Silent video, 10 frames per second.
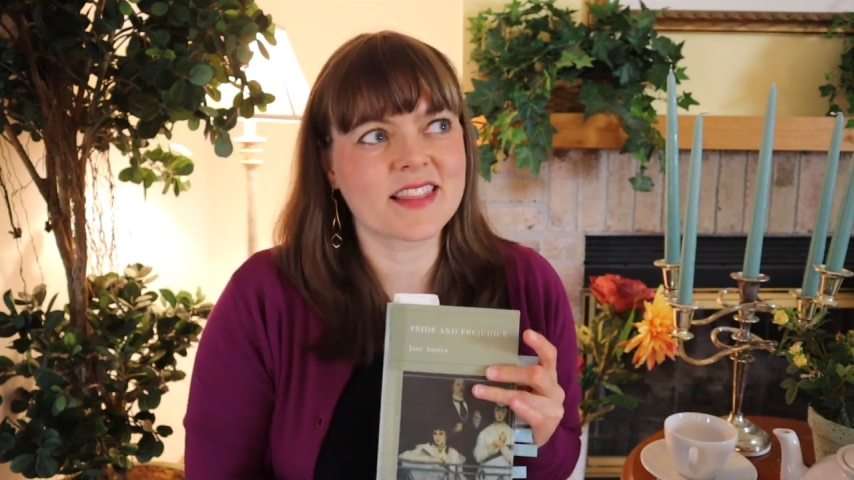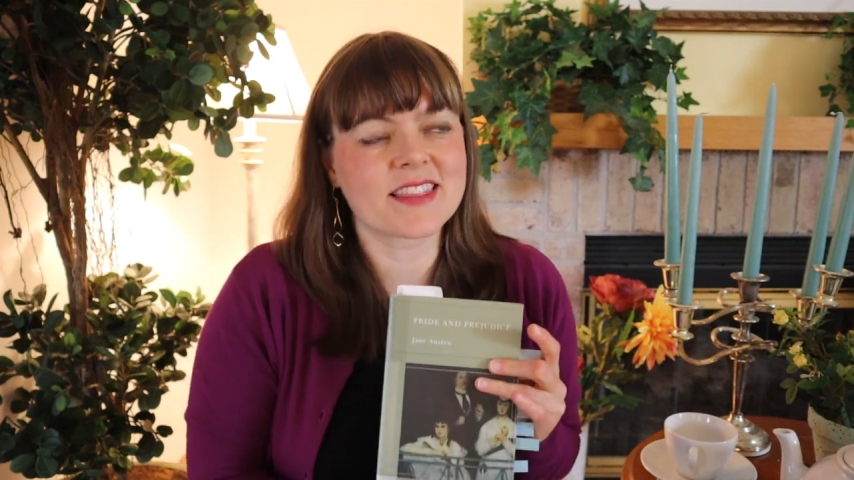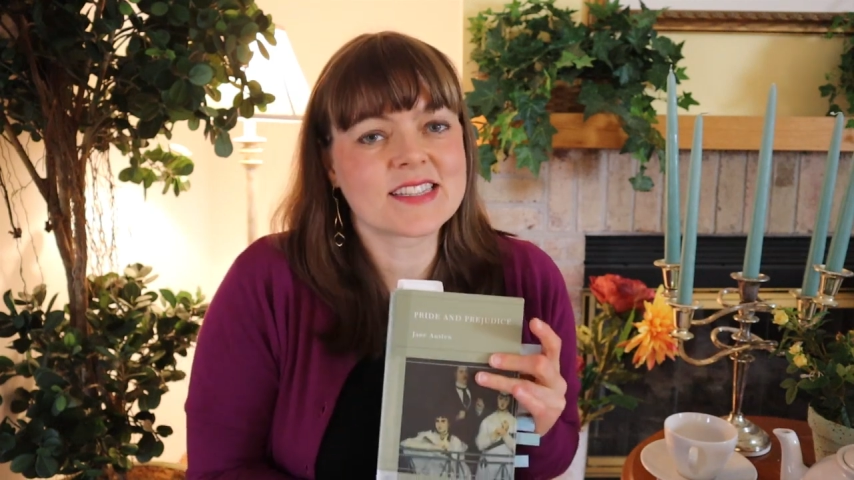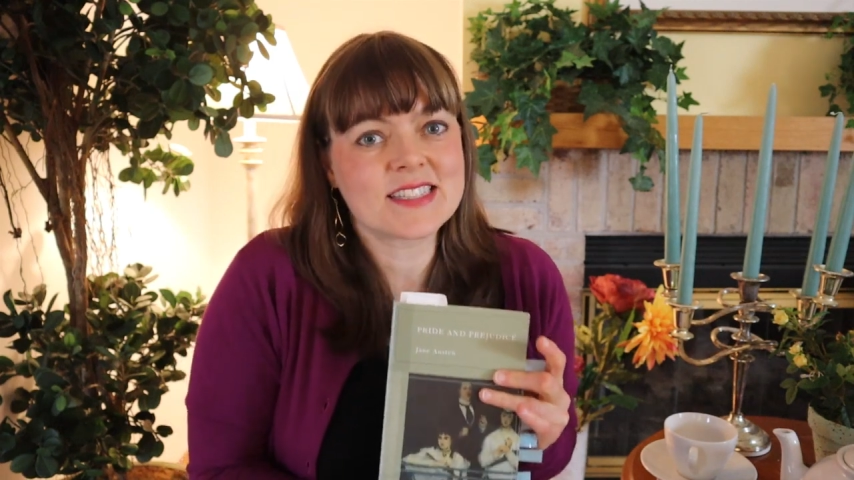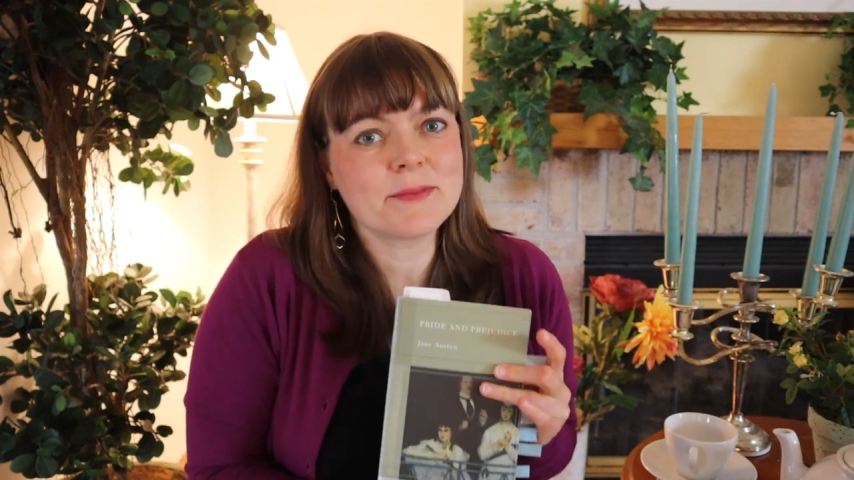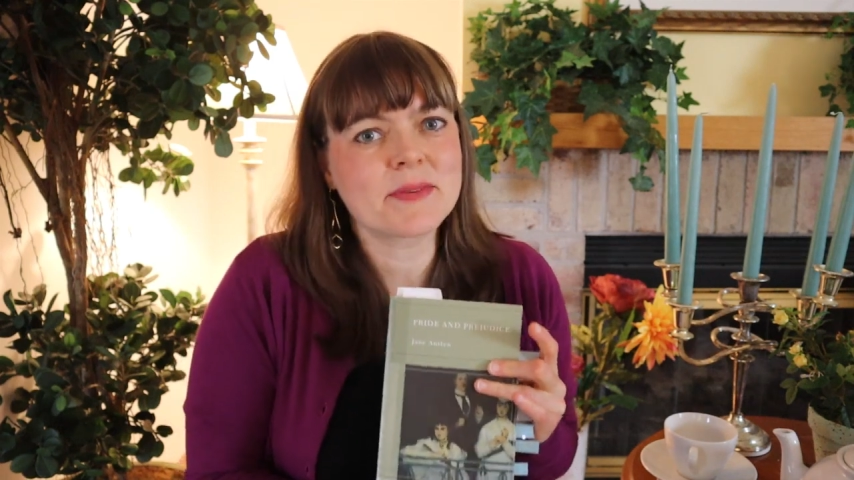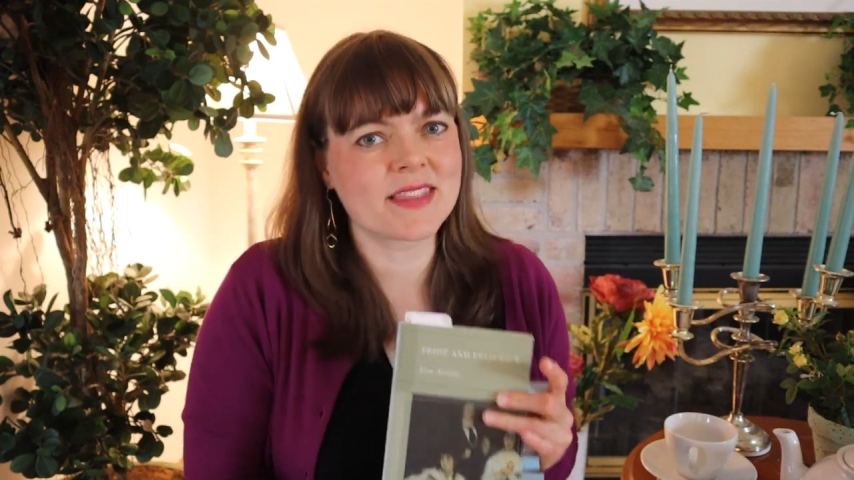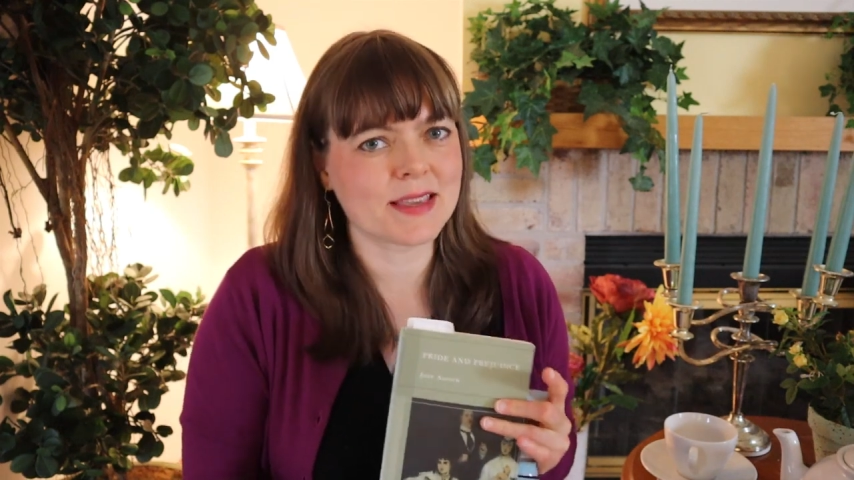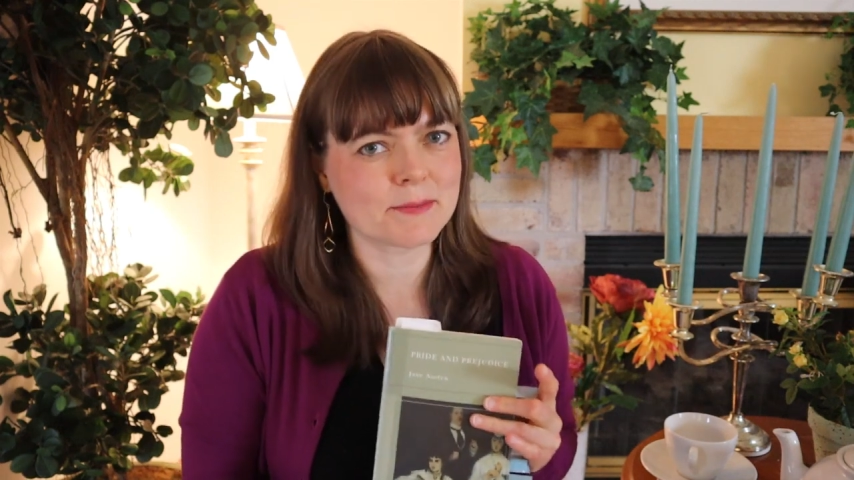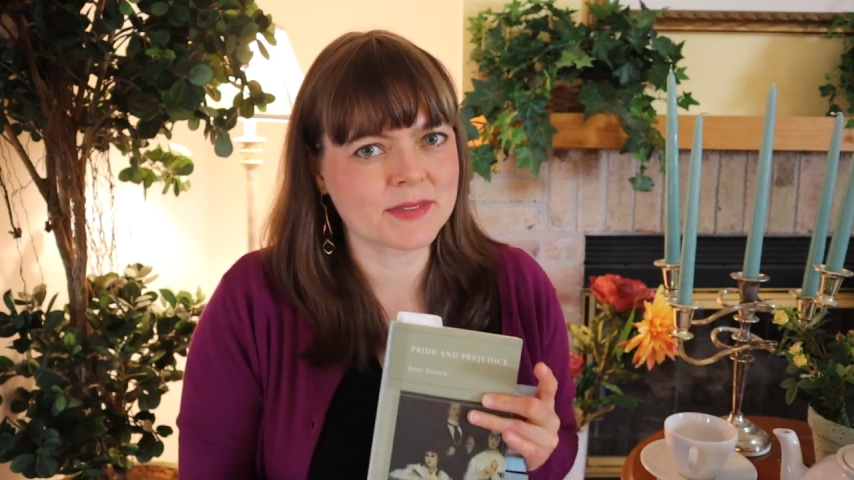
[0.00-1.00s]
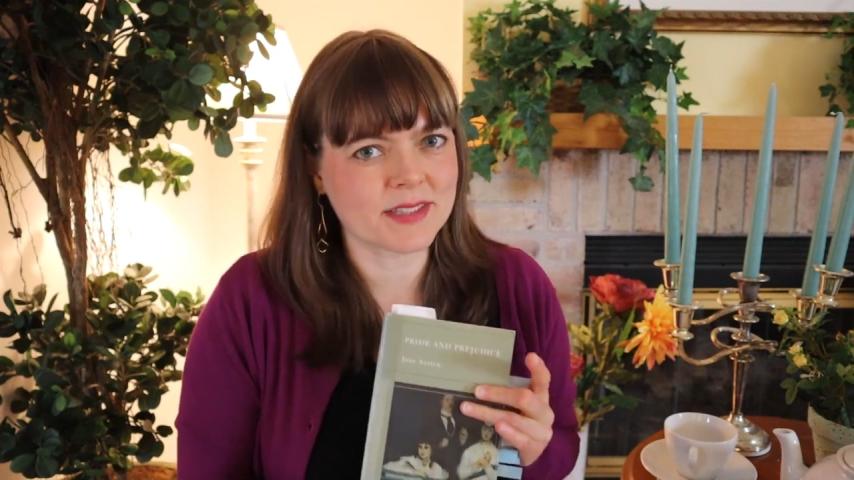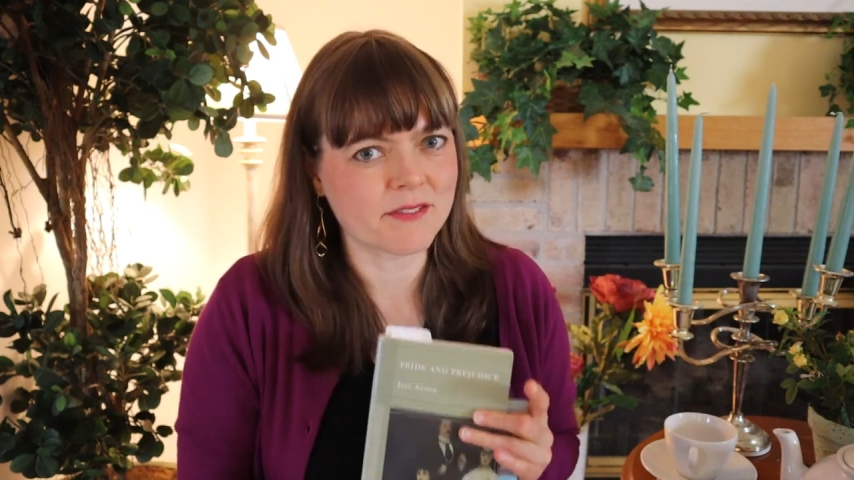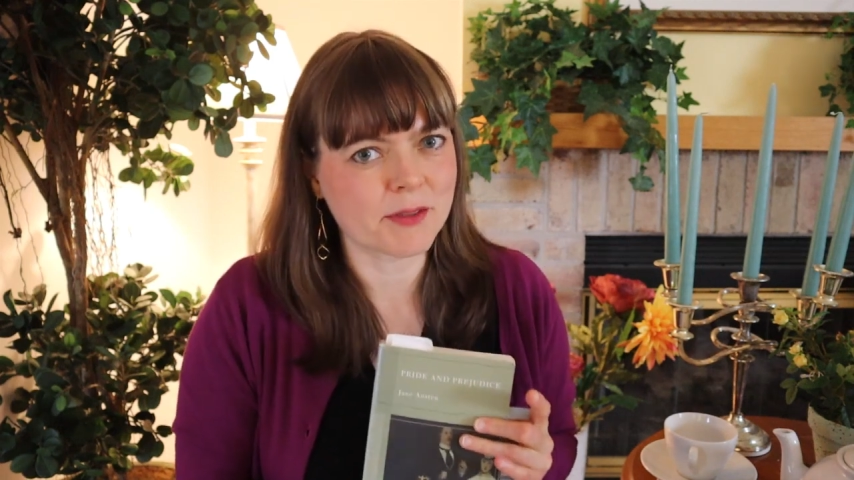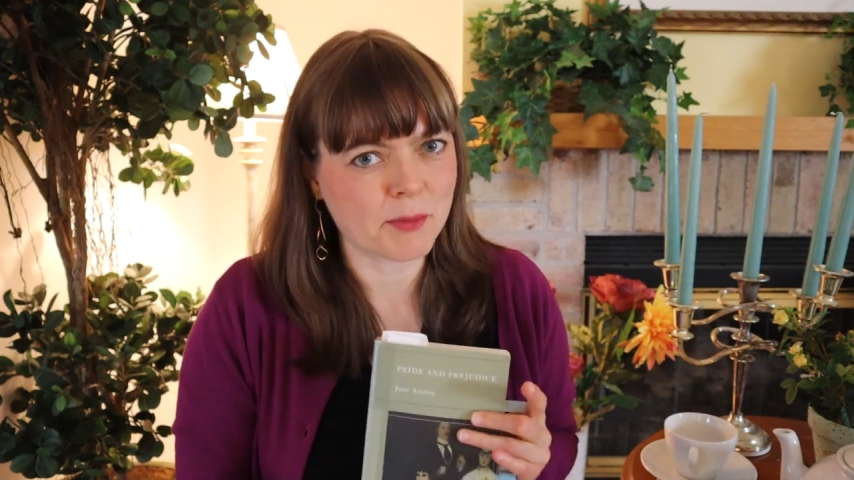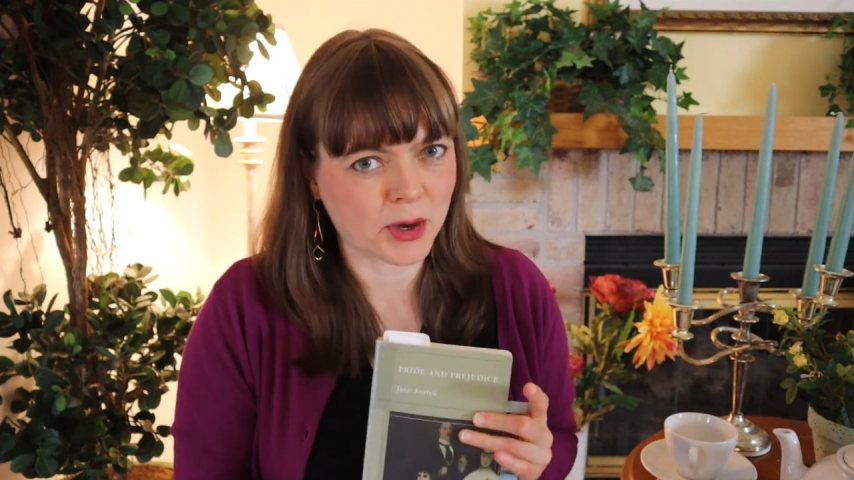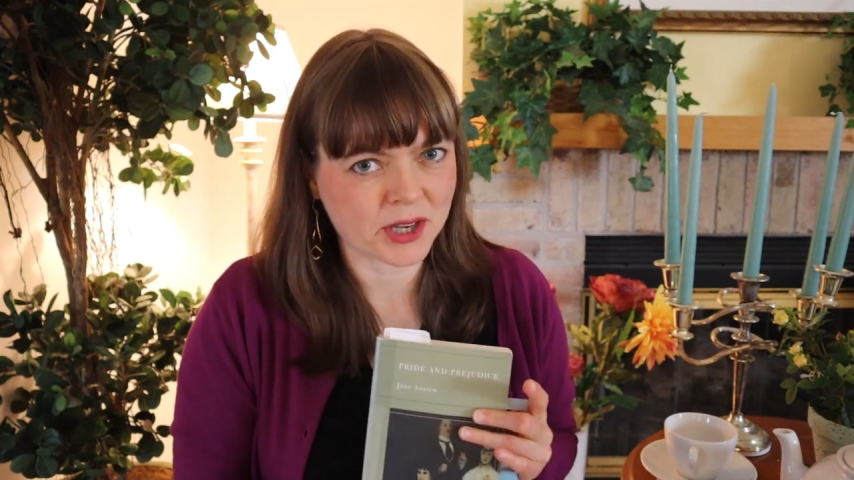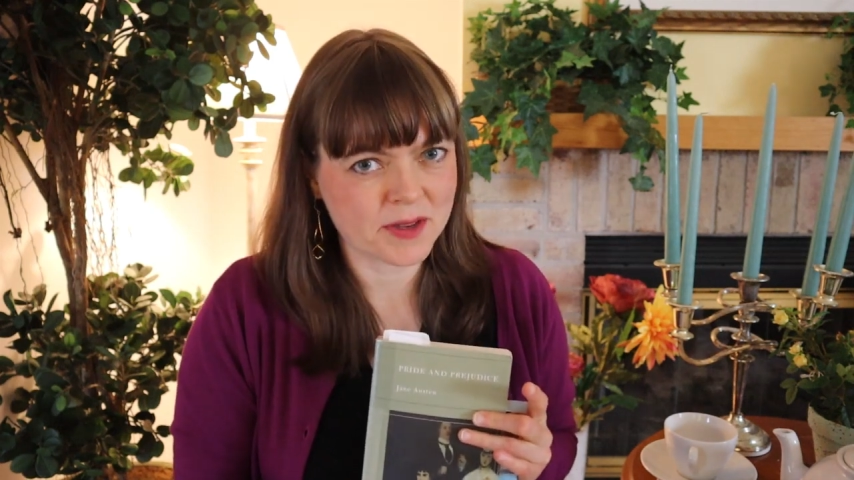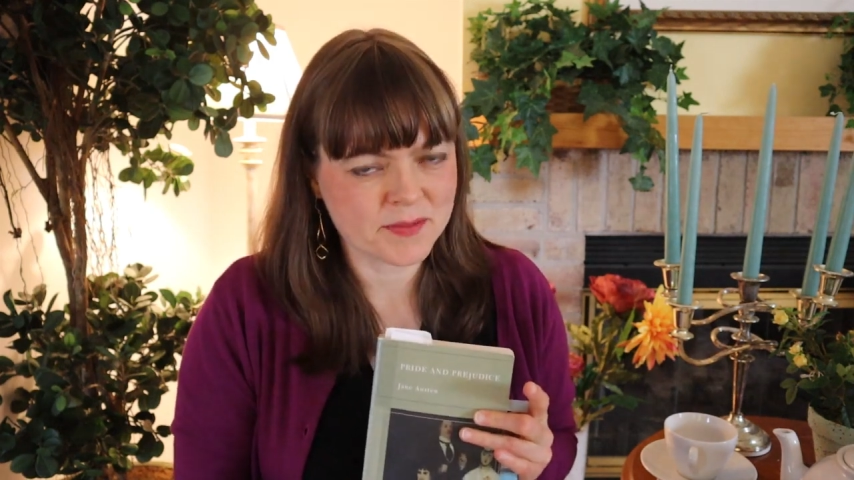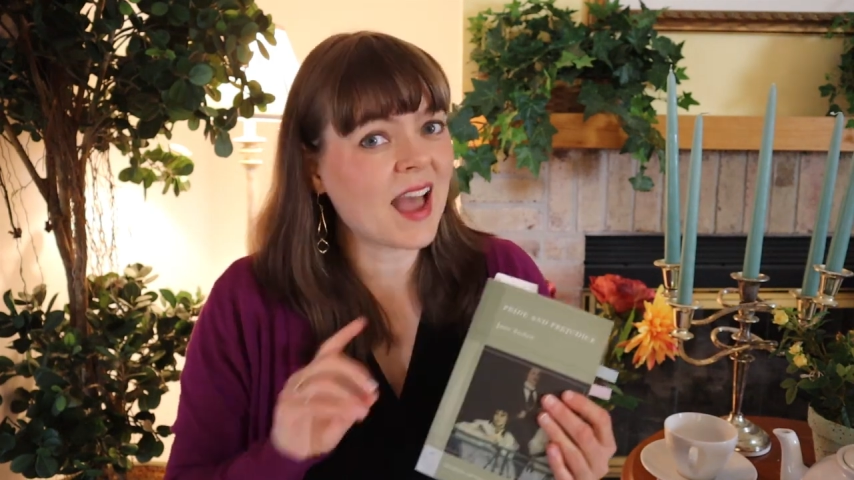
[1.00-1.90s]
the deep themes of the book.